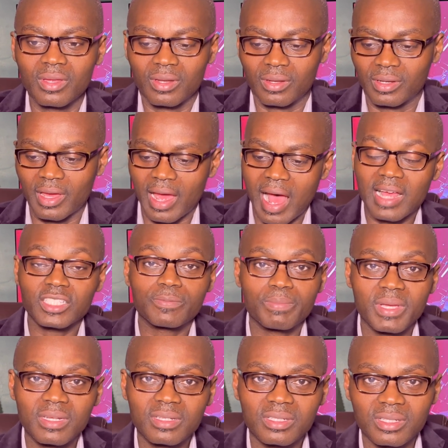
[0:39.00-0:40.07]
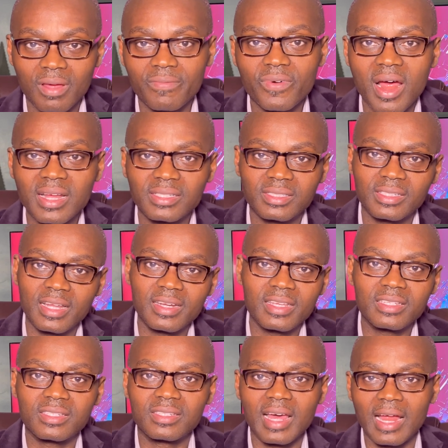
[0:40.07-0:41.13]
There has been several
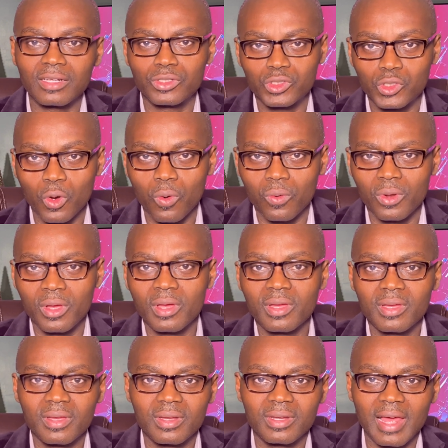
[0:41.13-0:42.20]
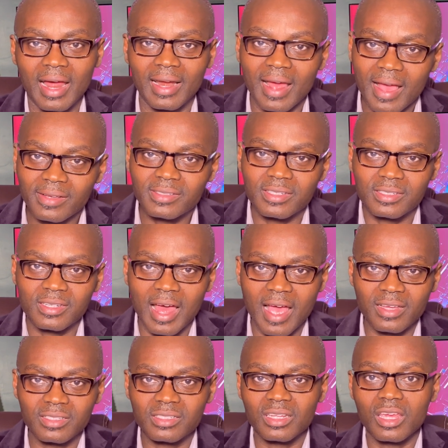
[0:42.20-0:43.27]
studies that show that
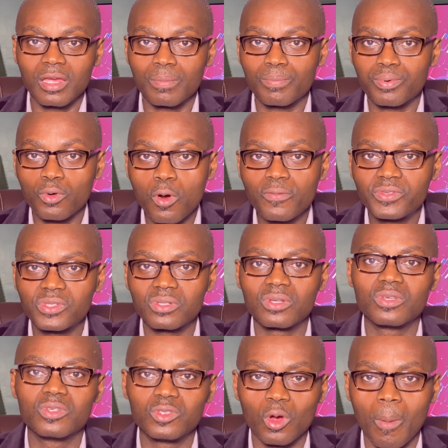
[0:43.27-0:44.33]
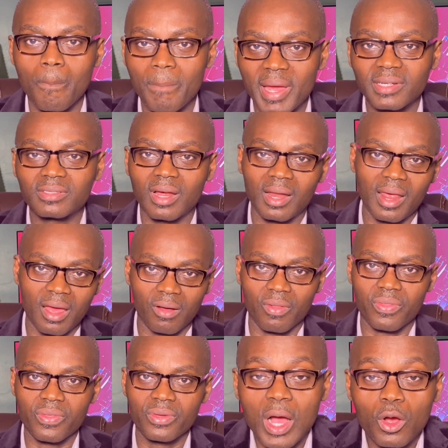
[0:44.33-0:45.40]
exercise improves your mental
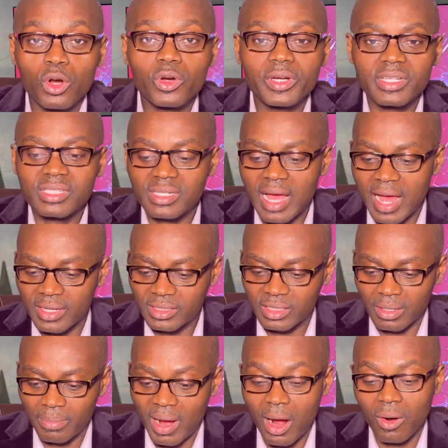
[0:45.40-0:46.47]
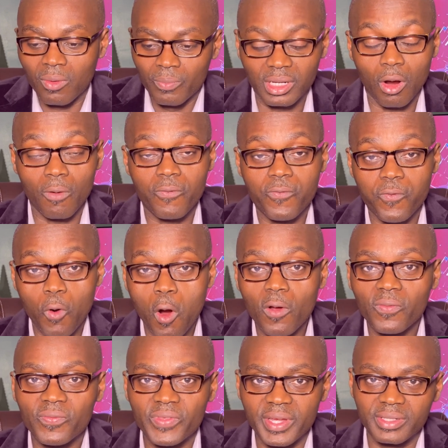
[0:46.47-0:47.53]
health. We're going to discuss about
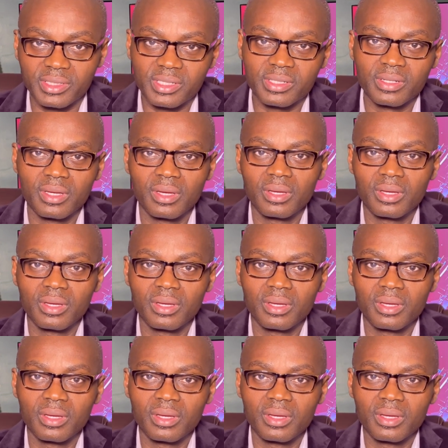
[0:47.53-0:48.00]
four things.